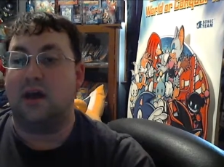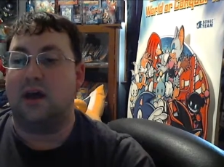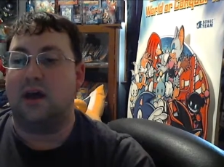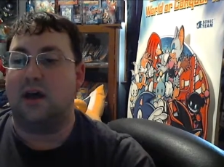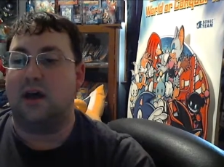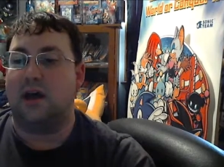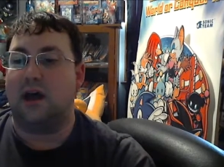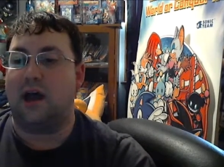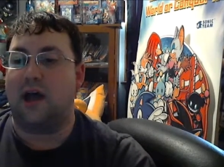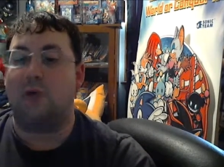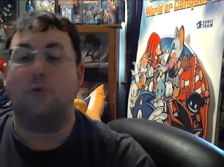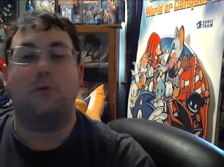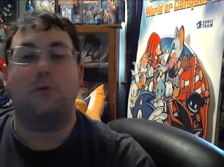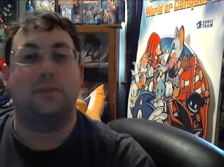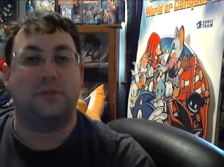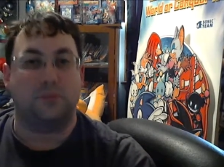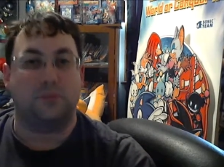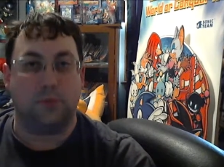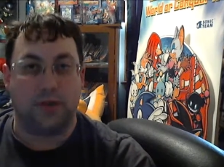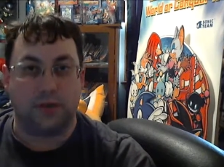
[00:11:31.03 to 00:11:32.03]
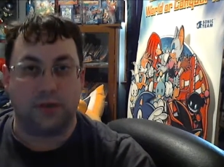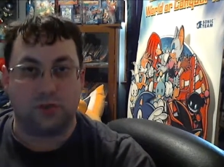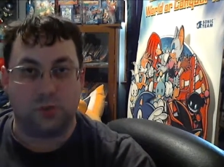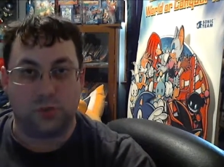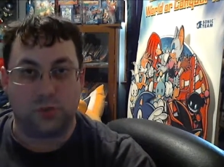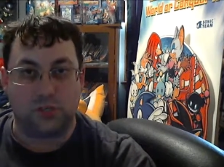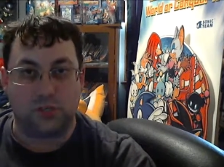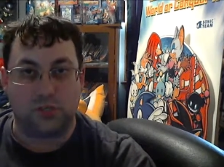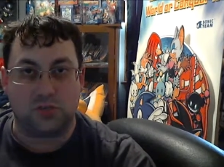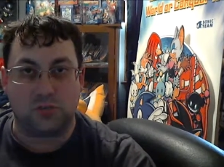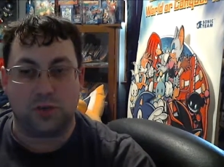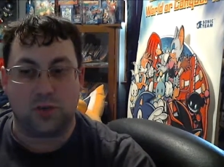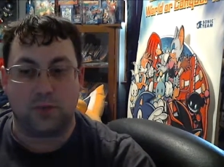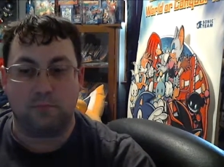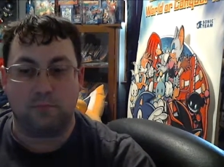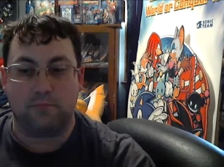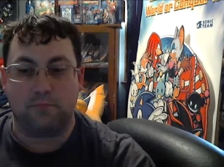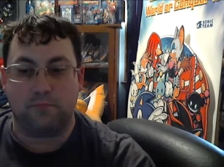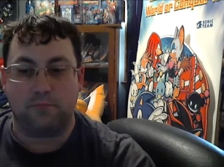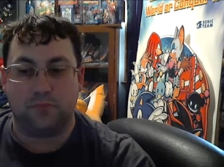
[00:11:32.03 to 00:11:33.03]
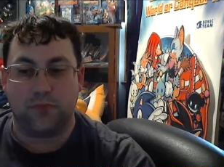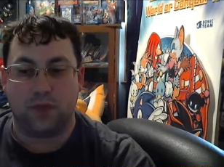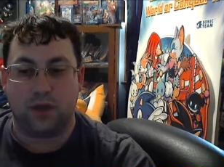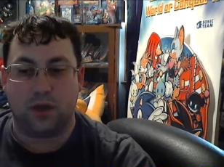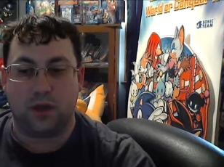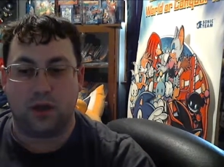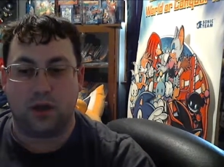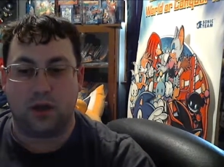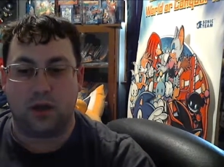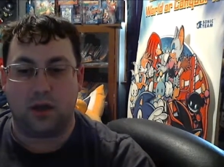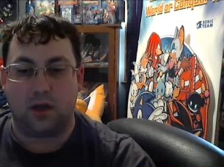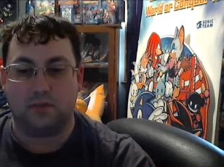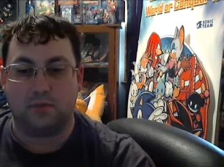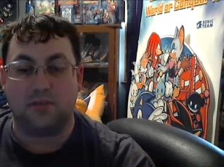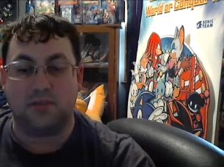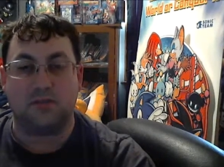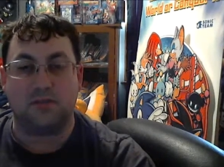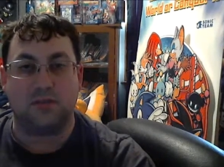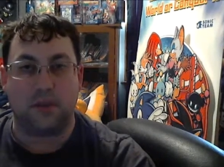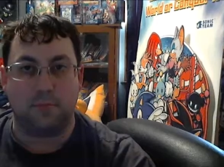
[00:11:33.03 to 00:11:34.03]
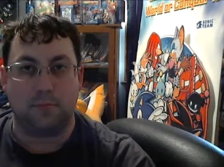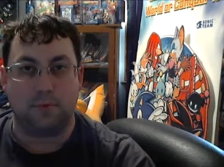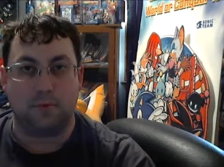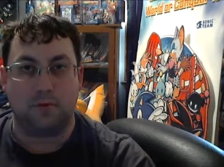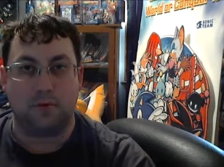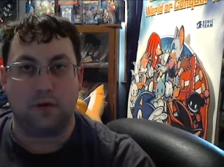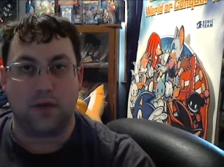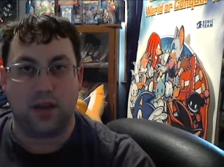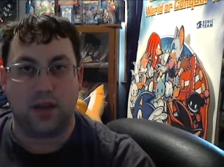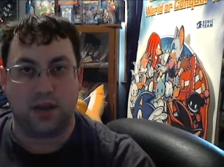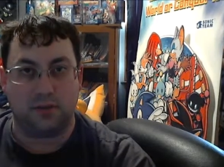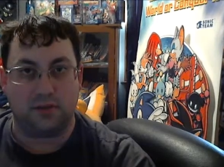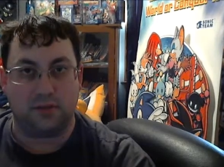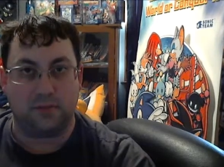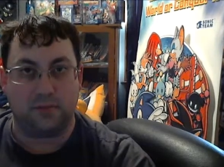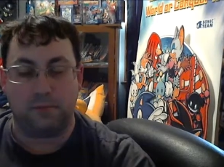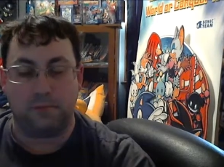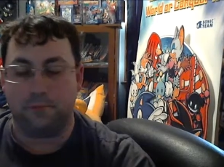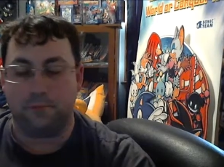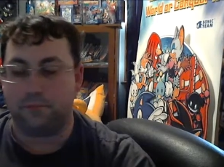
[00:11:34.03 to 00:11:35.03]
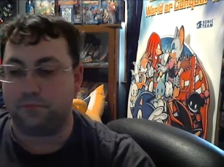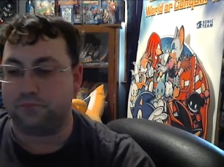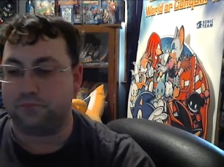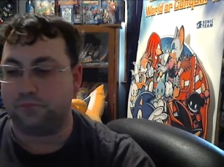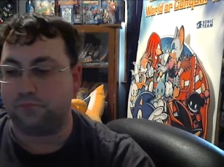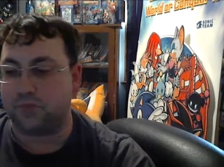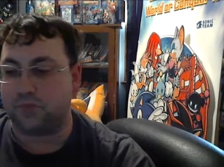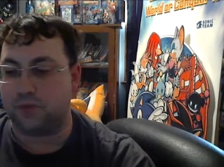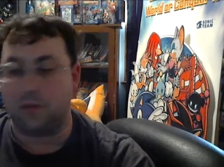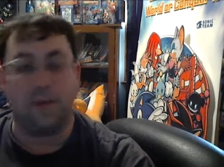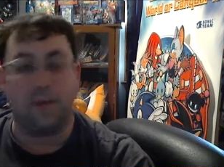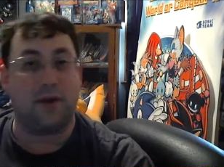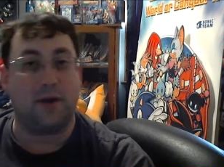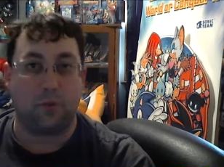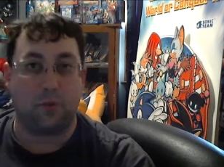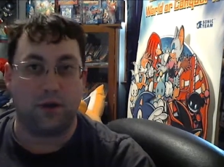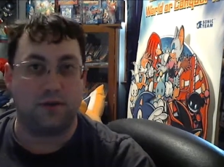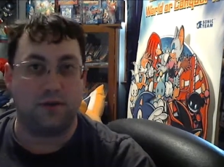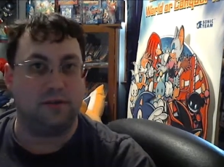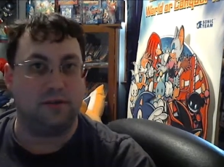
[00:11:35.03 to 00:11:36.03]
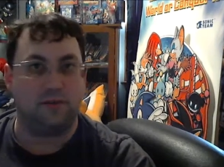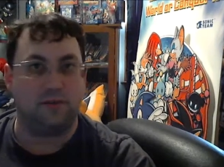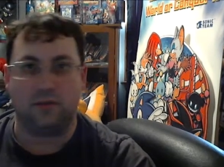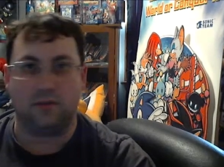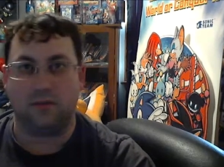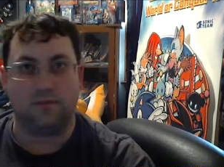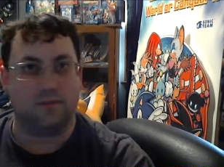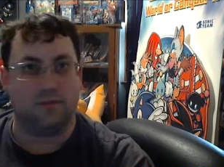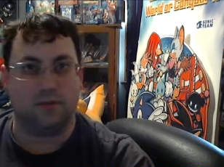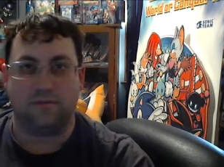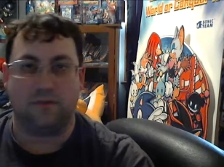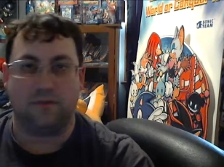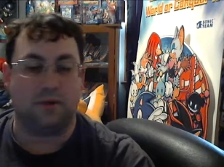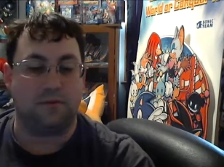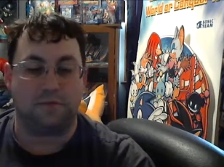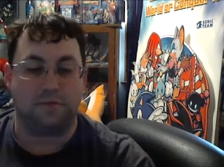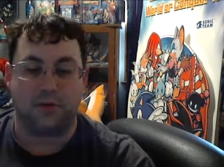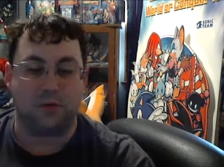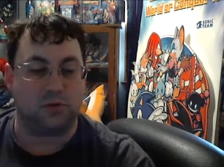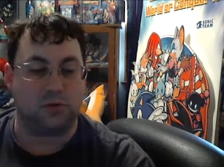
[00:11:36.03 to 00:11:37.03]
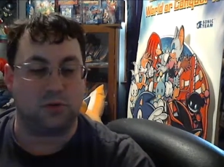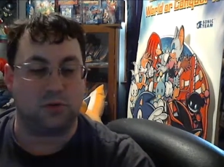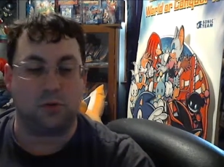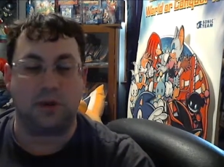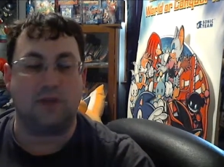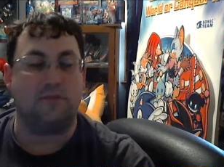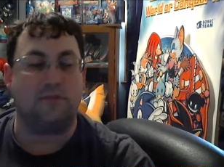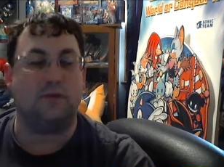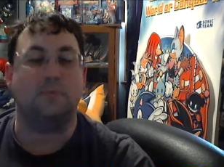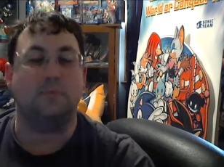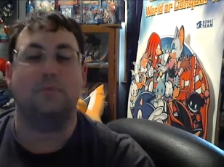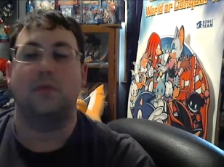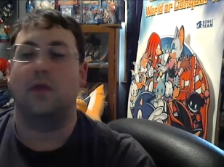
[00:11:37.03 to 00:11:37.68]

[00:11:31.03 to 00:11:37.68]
Uh, I will be doing a Twitch stream on September 9th, no matter what, if, if, if I don't finish it or whatever.